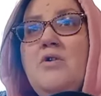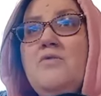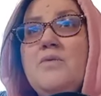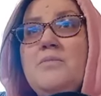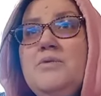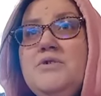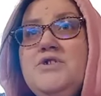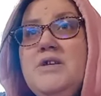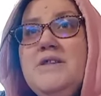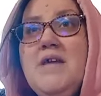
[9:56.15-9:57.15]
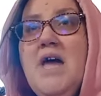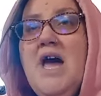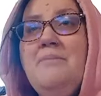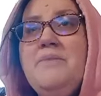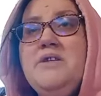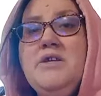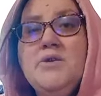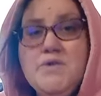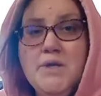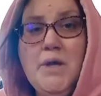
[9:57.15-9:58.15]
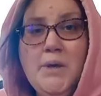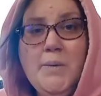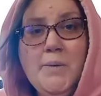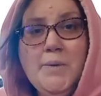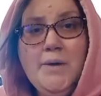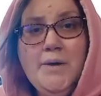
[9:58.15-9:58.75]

over bullshit that happened years ago.